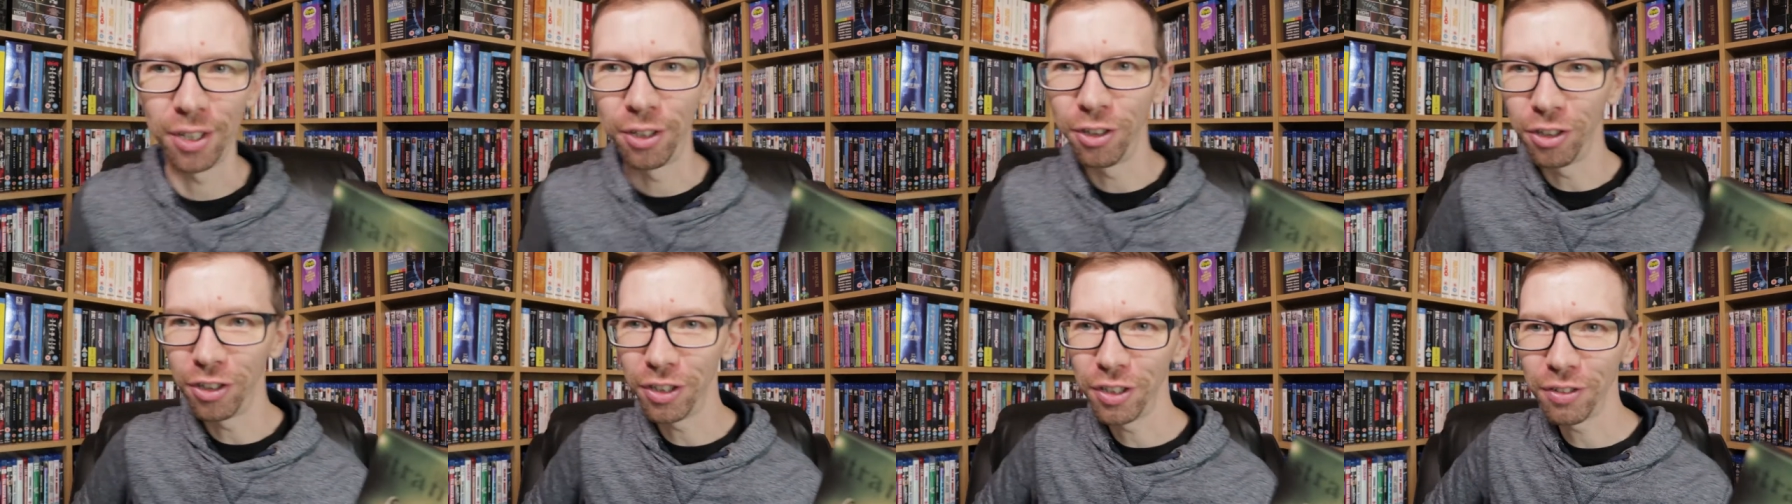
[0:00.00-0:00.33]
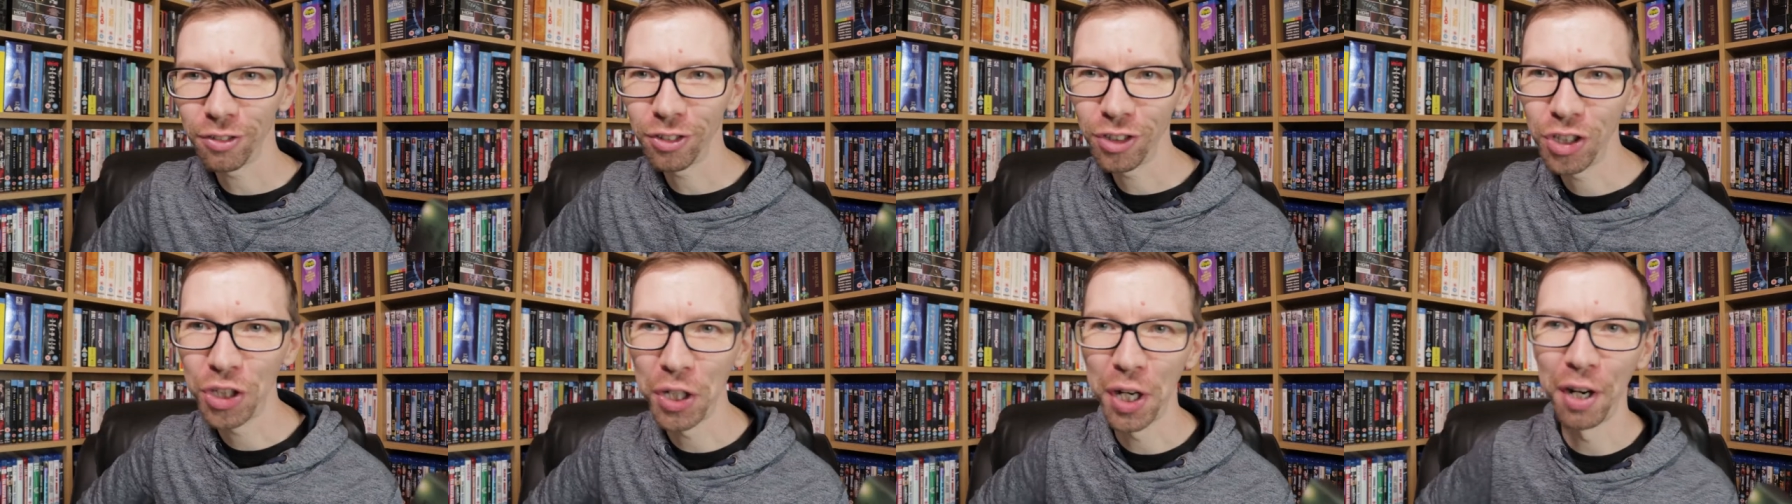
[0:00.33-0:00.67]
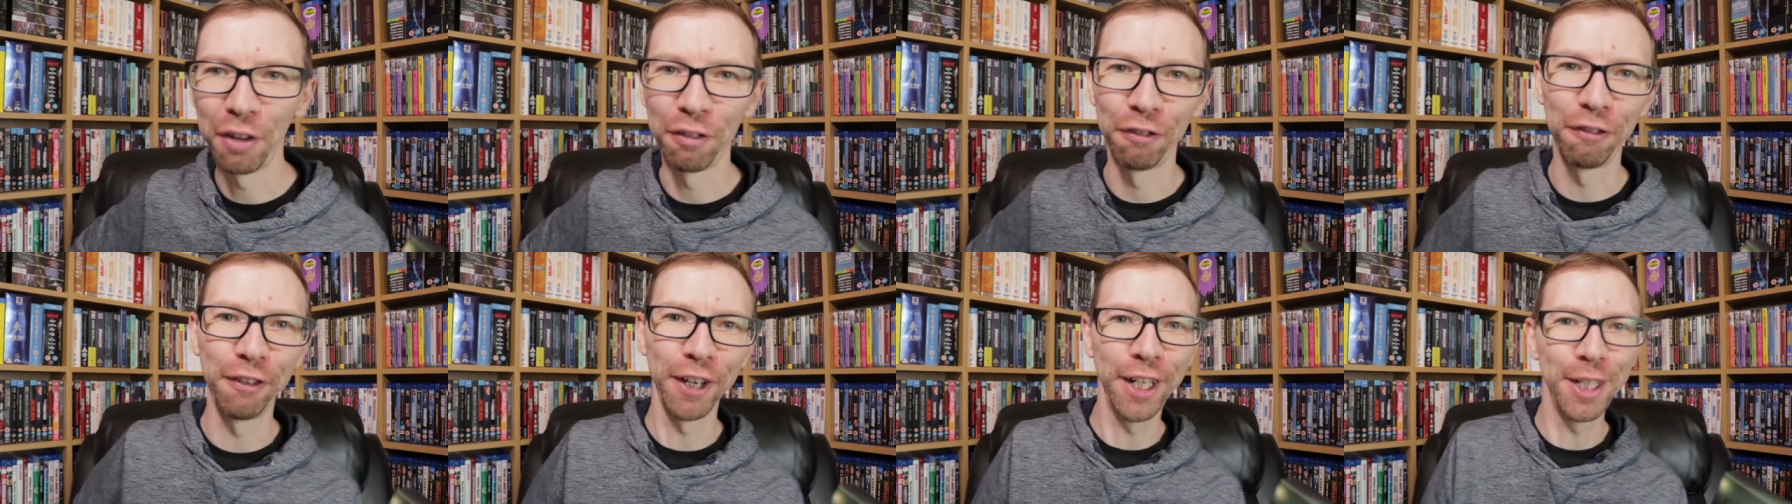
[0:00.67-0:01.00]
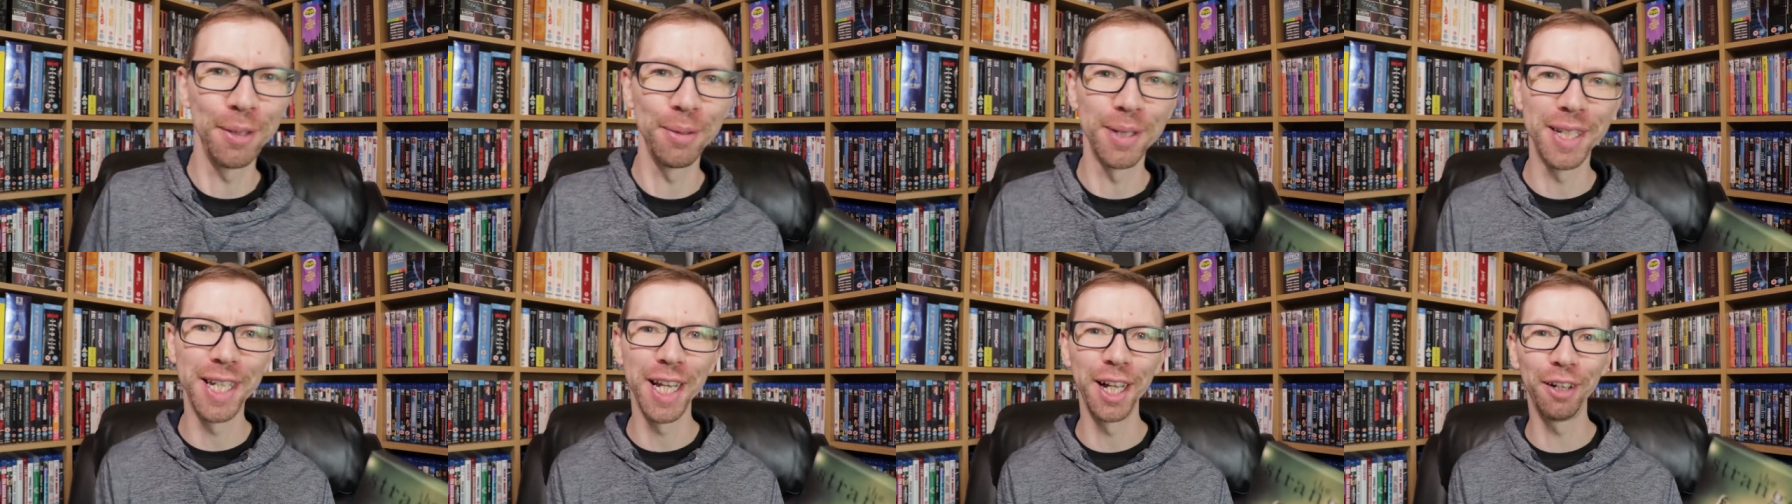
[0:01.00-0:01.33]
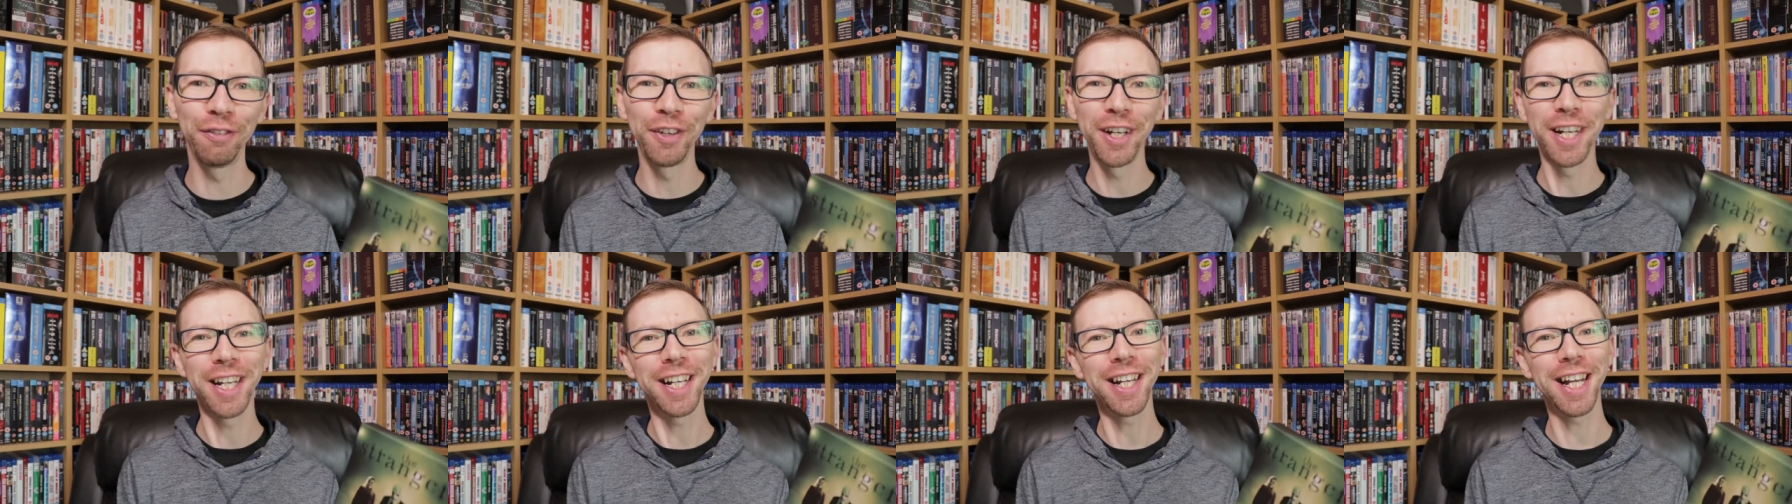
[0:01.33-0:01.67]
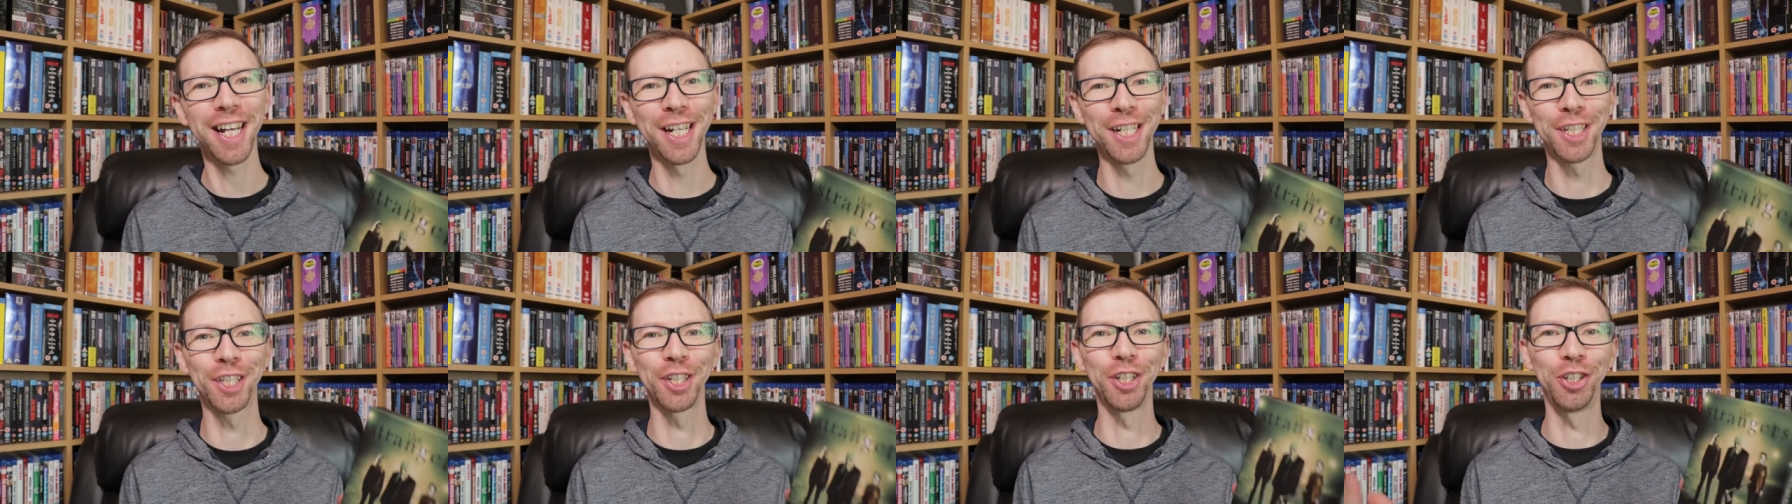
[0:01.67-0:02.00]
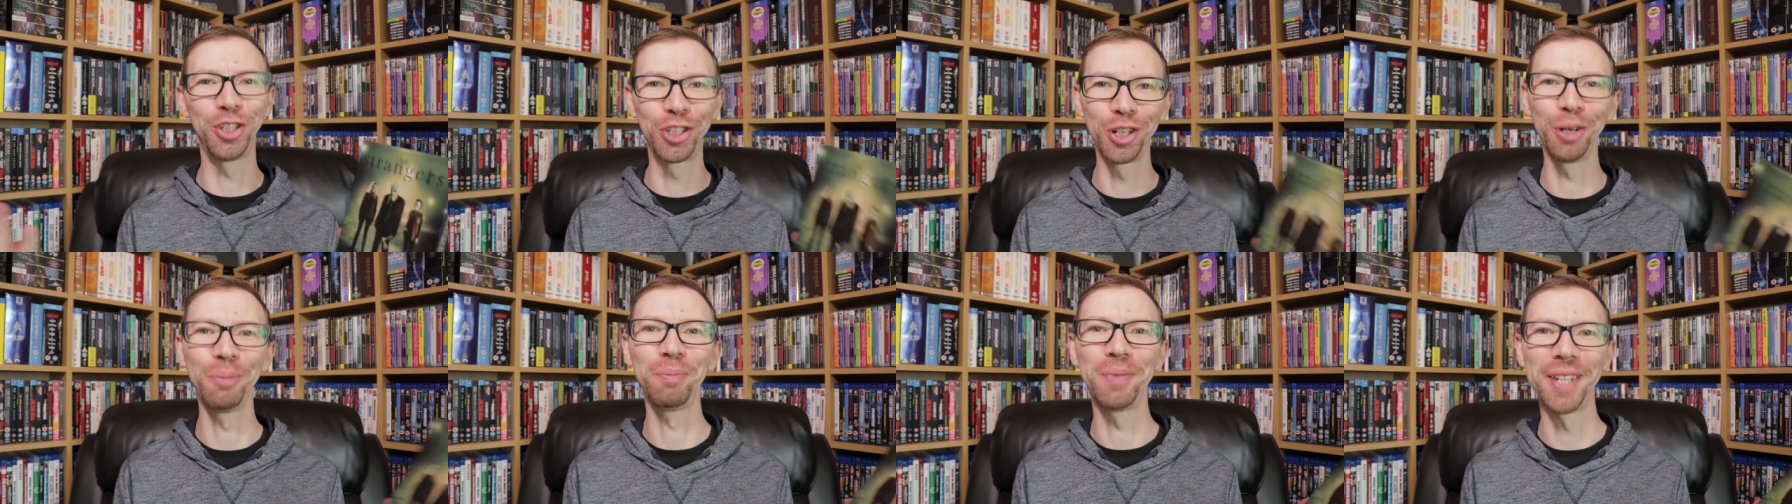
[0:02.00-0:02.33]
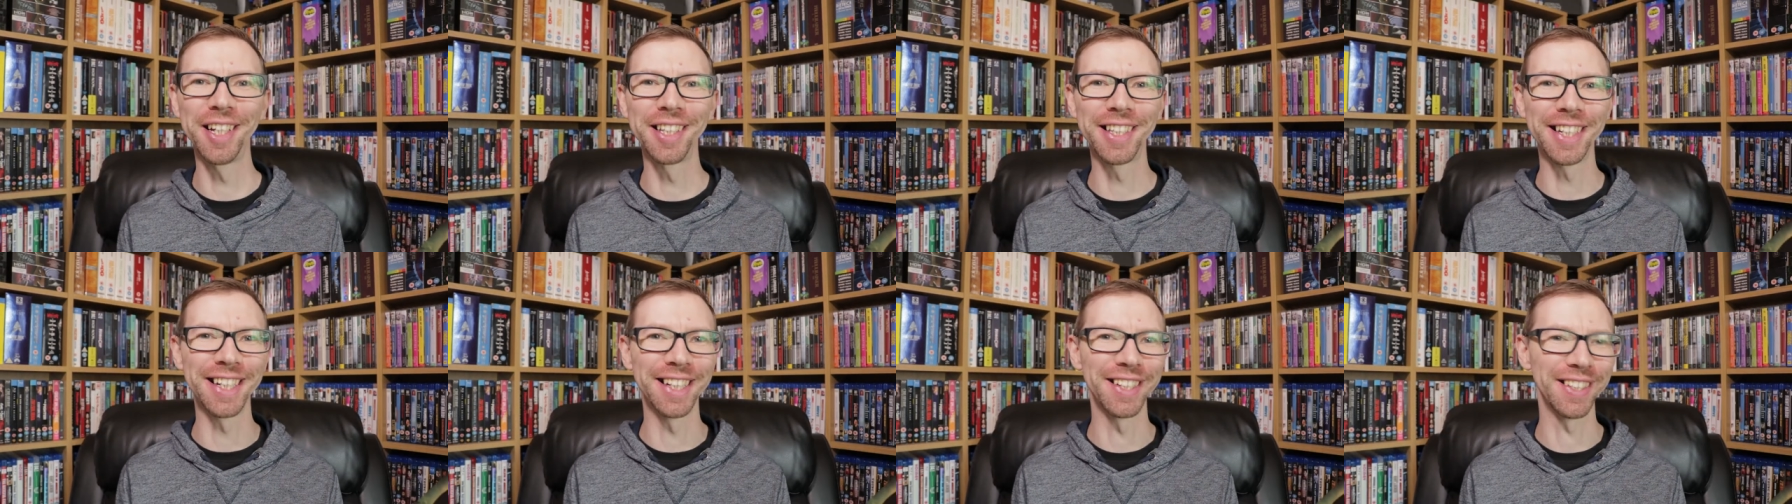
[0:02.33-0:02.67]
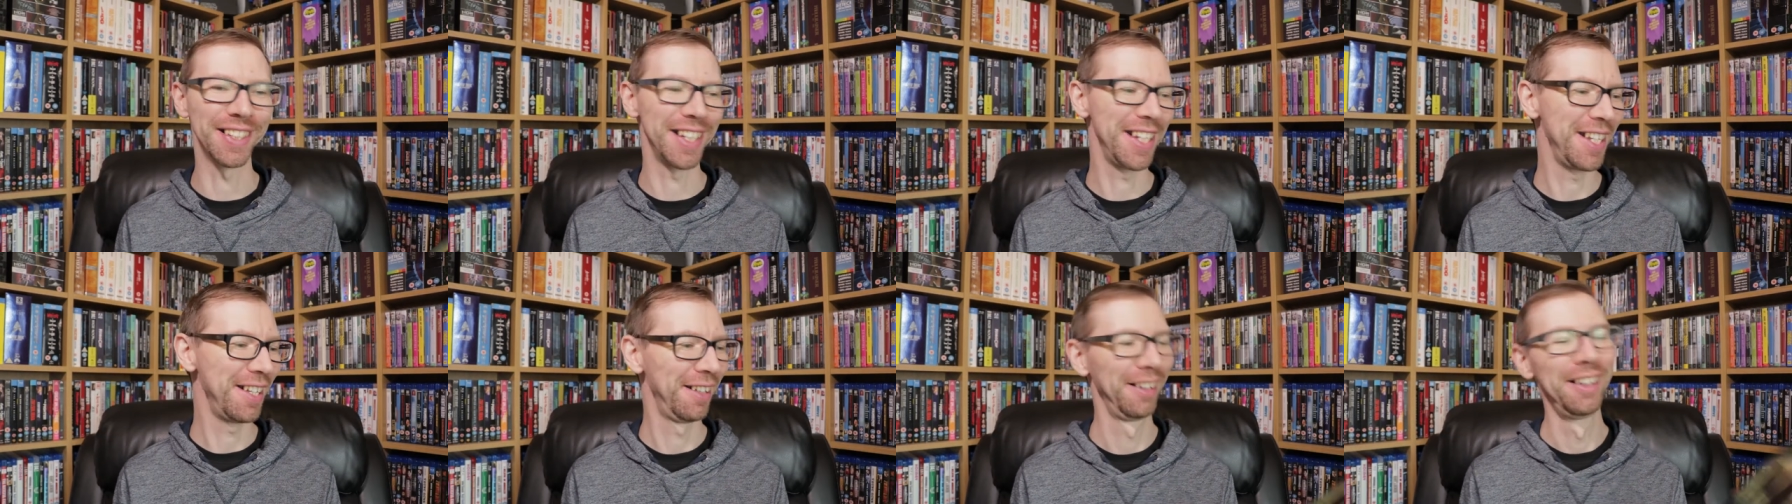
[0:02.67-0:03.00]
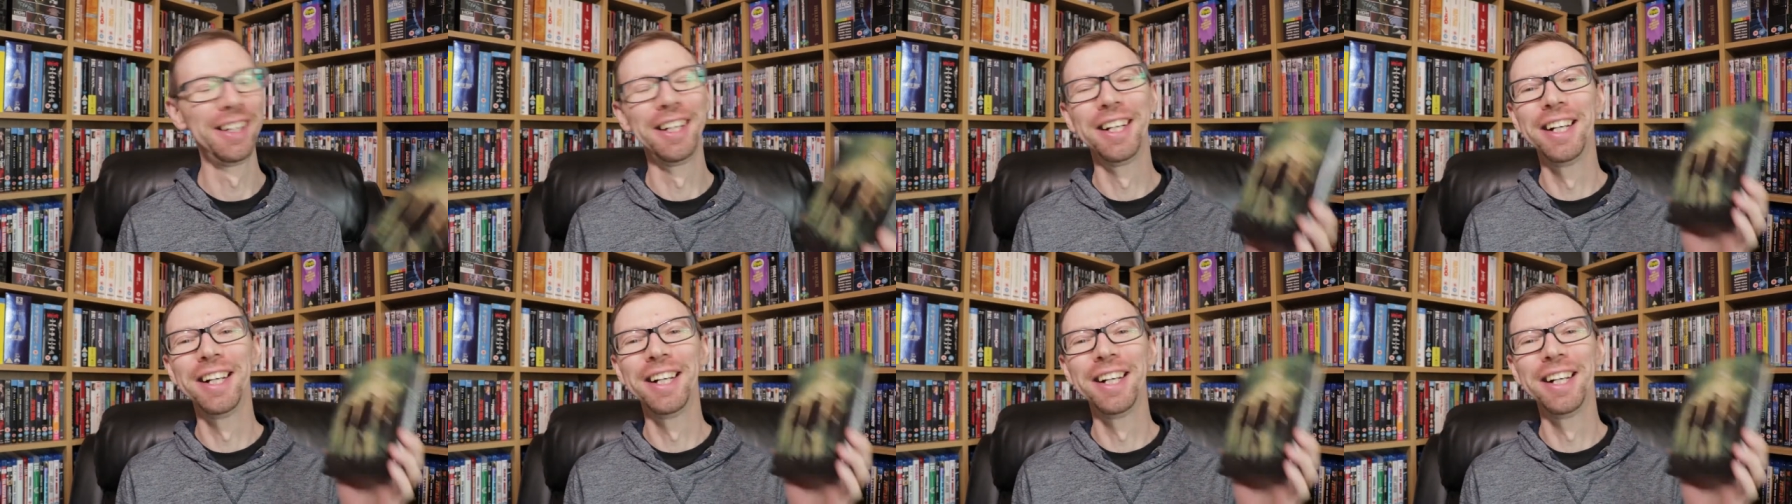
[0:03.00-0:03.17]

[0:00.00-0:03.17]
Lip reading: I'm just trying to fix myself here as I jumped into the seat.